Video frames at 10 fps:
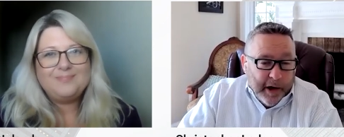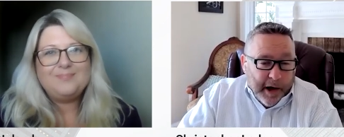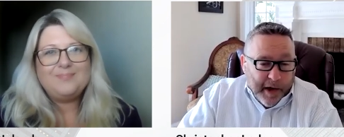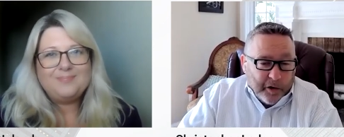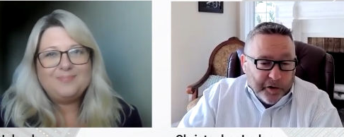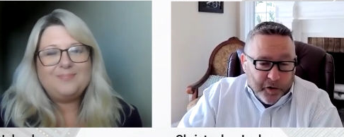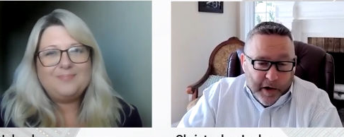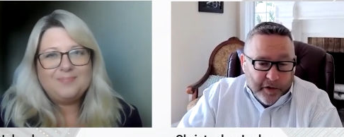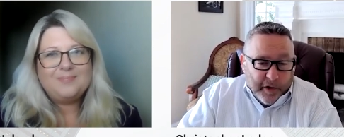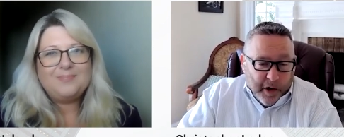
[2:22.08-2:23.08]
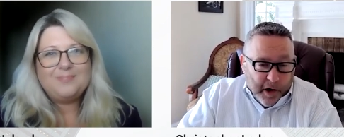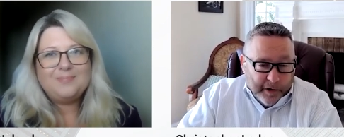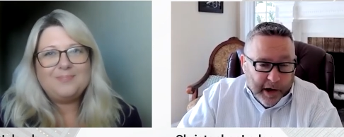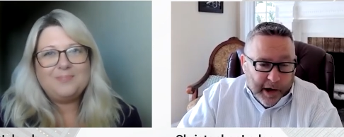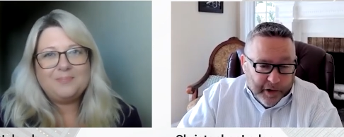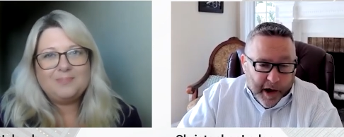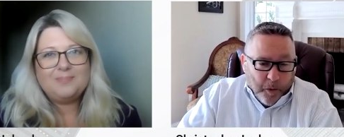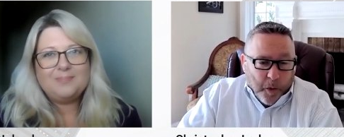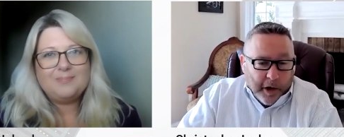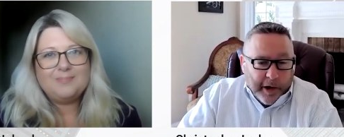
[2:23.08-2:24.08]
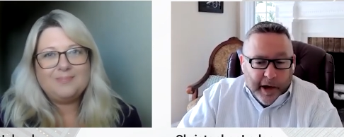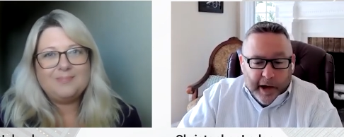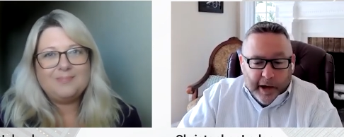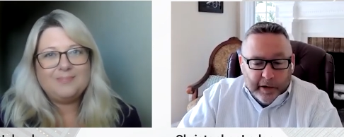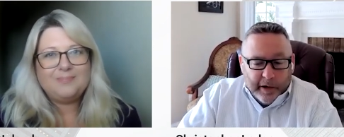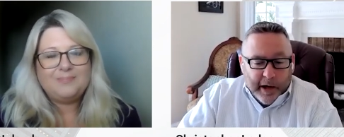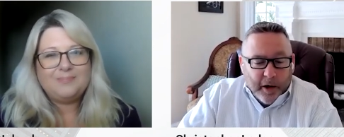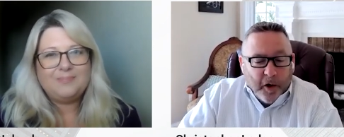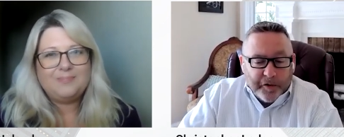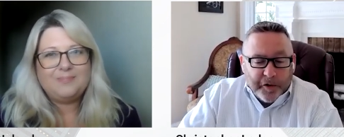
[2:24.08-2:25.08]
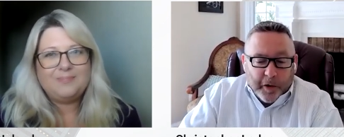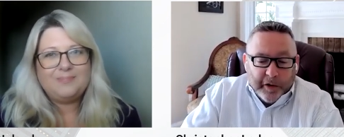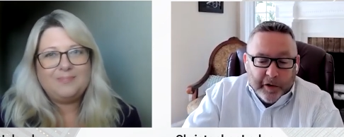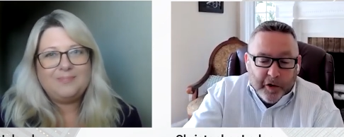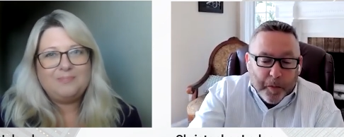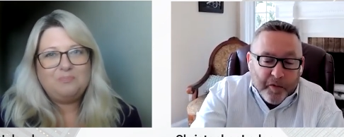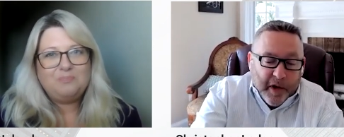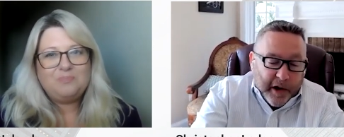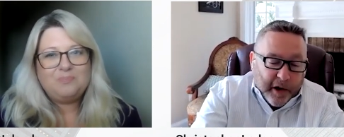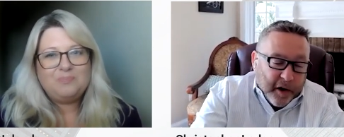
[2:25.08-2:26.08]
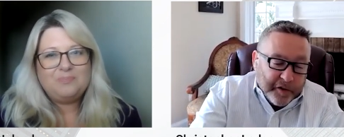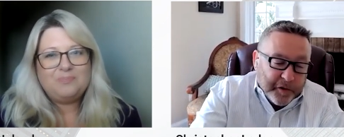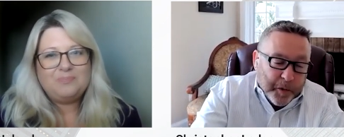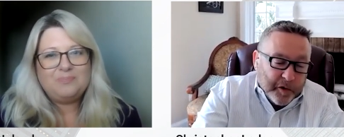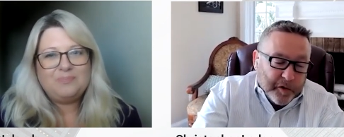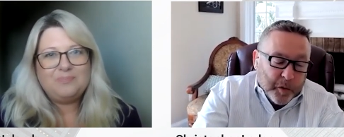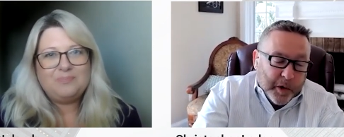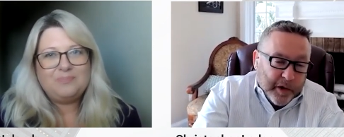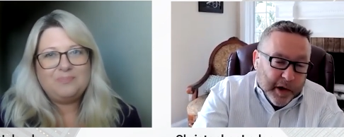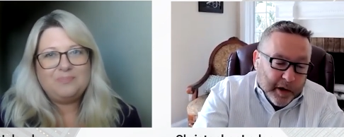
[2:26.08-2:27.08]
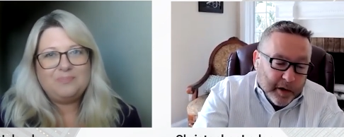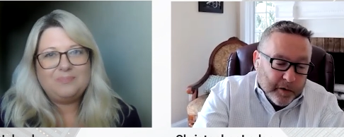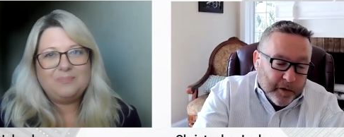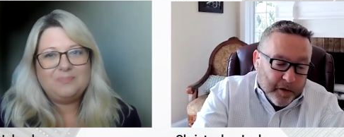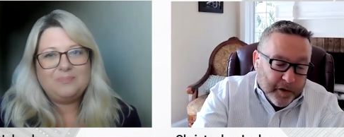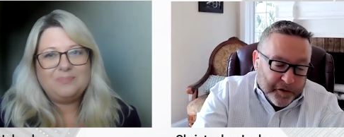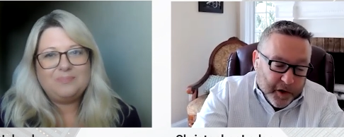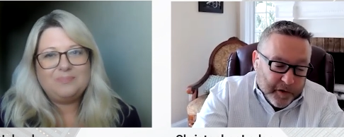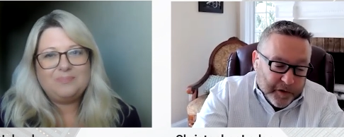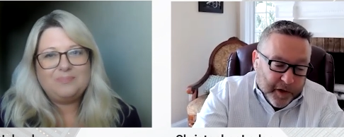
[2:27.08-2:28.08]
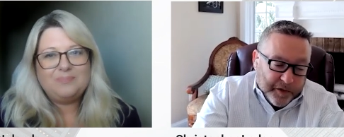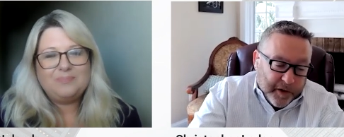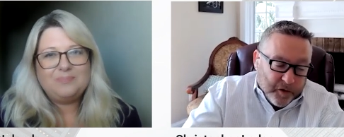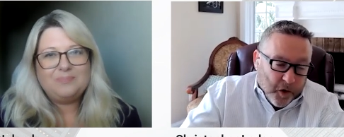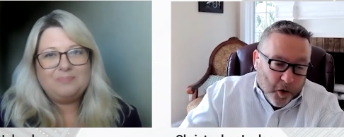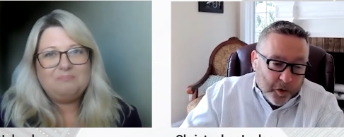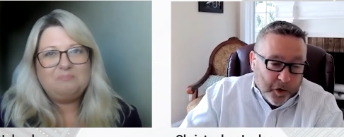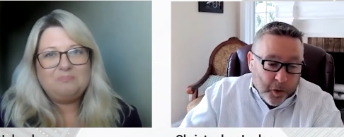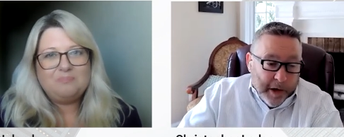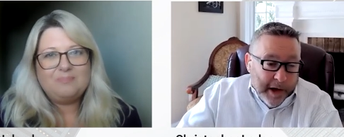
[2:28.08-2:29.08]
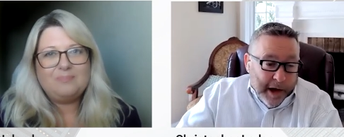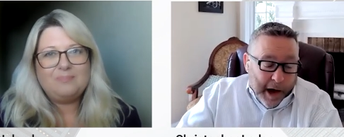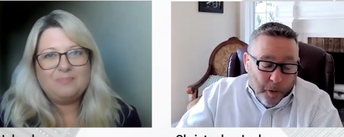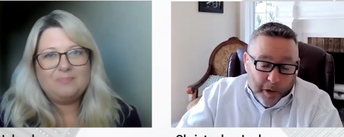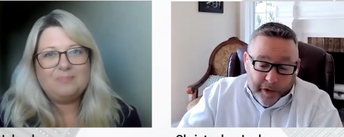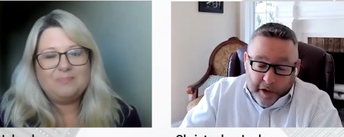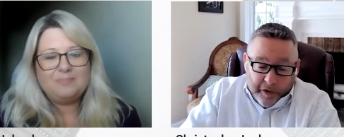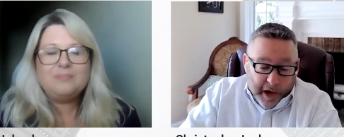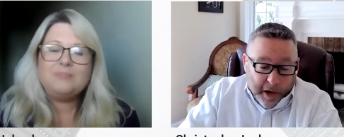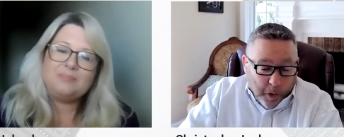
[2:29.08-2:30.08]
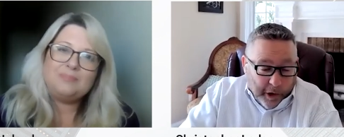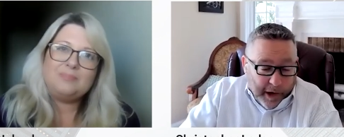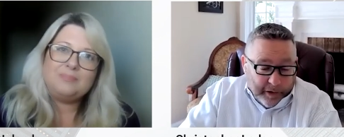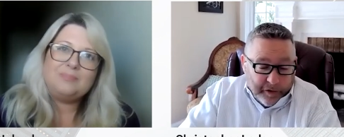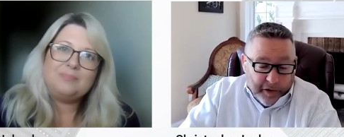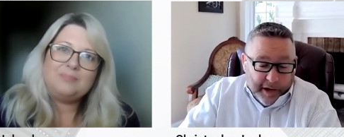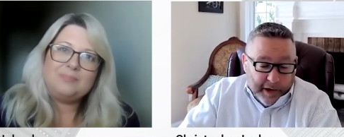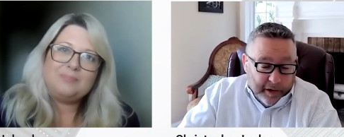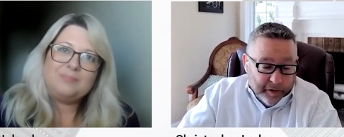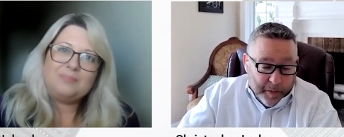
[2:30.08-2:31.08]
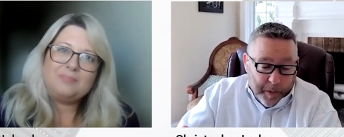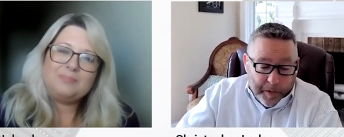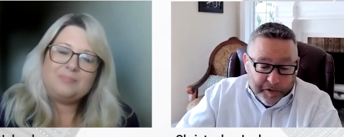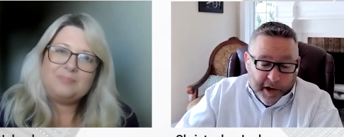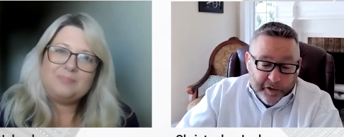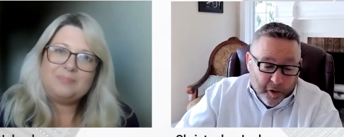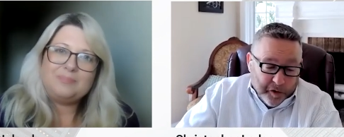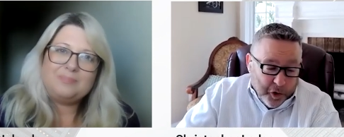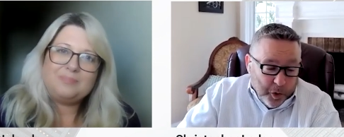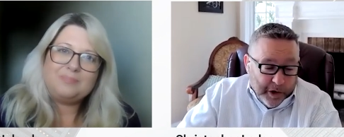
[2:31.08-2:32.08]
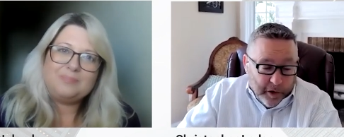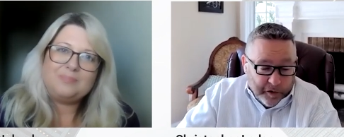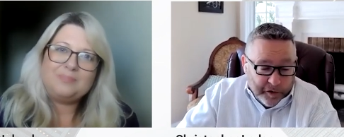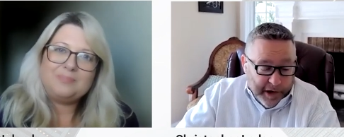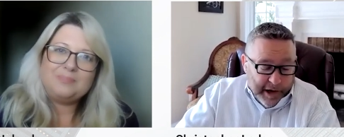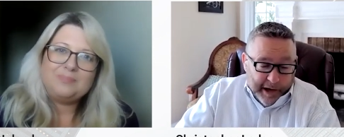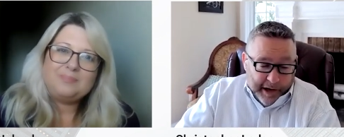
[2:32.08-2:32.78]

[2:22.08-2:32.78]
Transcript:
Speaker 1: uh, that'll strengthen uh, uh, the network and uh, also continue to provide our customers with the, the, service that they've grown to one of the other things i would like to say is i mean besides those new deals